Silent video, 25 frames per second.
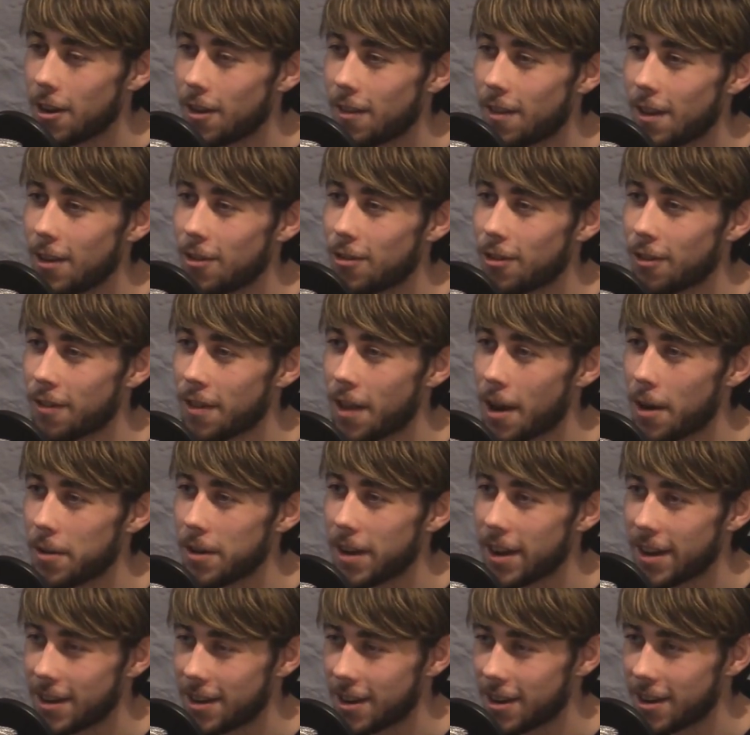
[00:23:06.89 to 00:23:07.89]
any of your teachers know
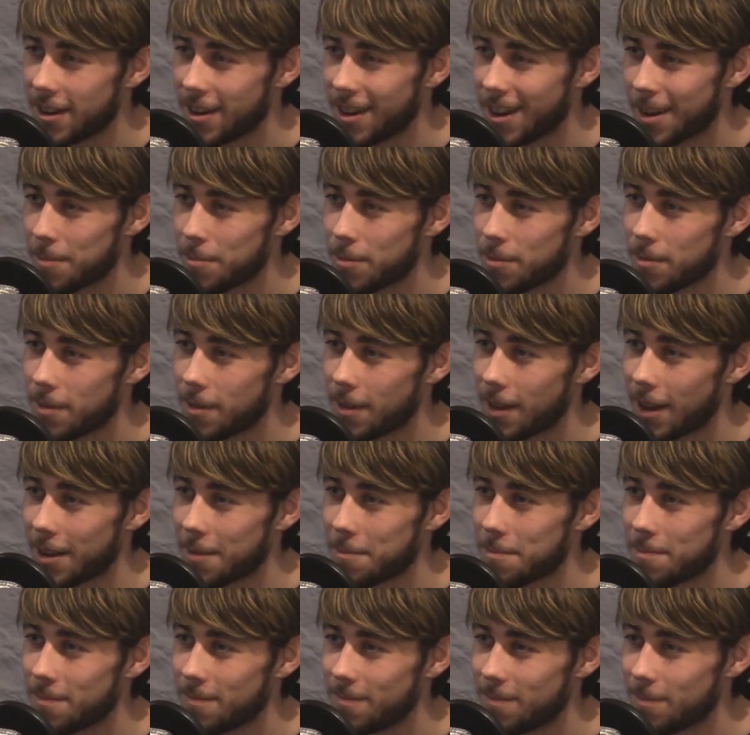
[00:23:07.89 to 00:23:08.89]
that you're like
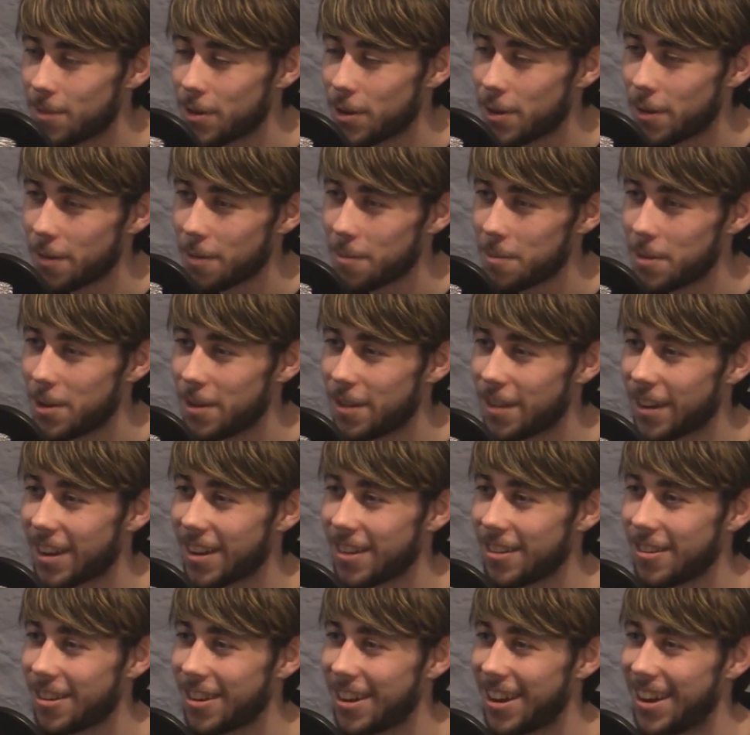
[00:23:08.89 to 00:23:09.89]
producing
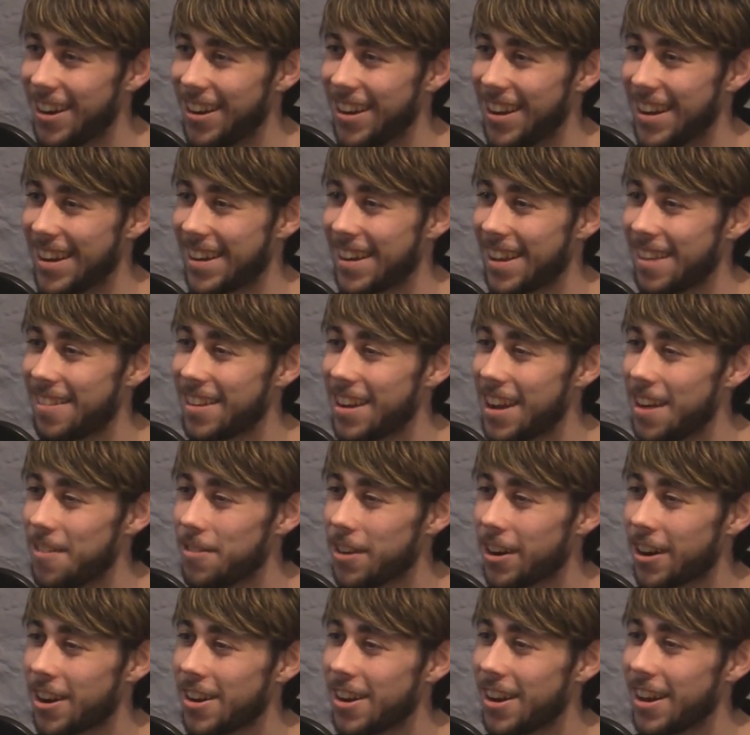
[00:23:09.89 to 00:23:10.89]
music? Like, has it
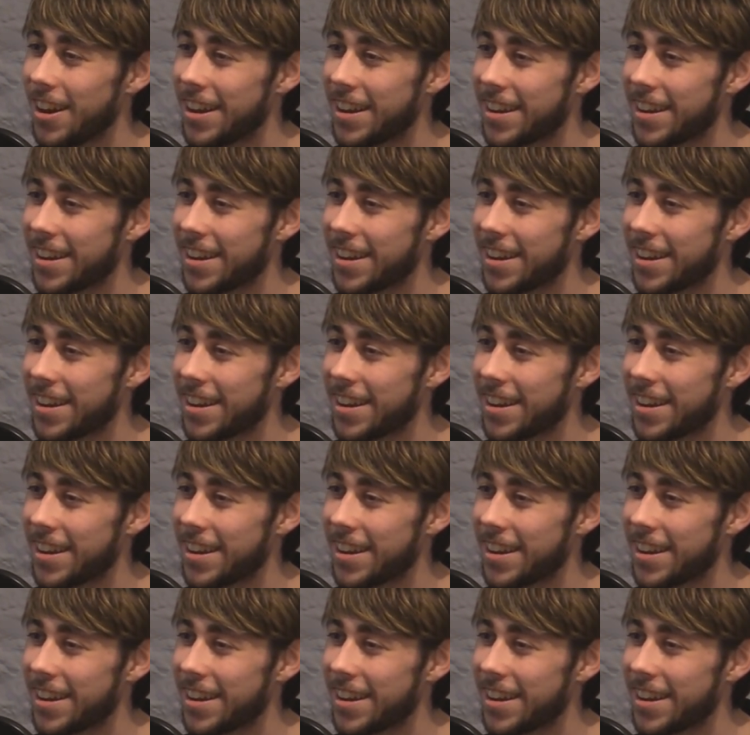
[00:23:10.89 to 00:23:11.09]
ever kind of